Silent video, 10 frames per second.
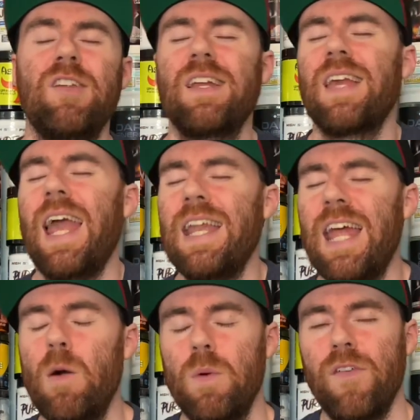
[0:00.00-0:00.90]
It can
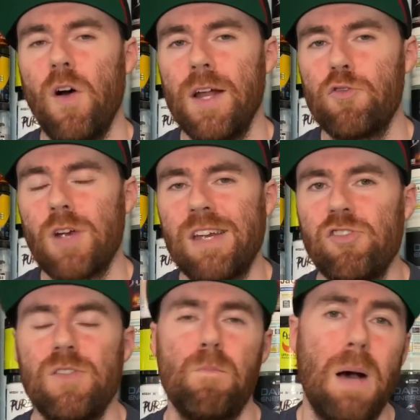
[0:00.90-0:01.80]
help with
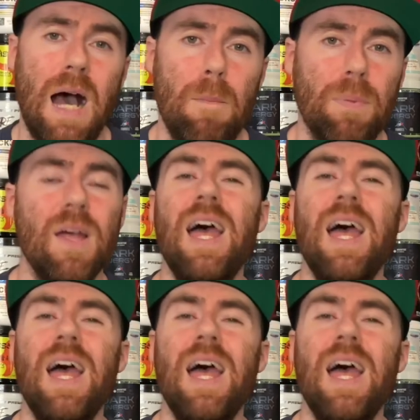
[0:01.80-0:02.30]
hydration, pump,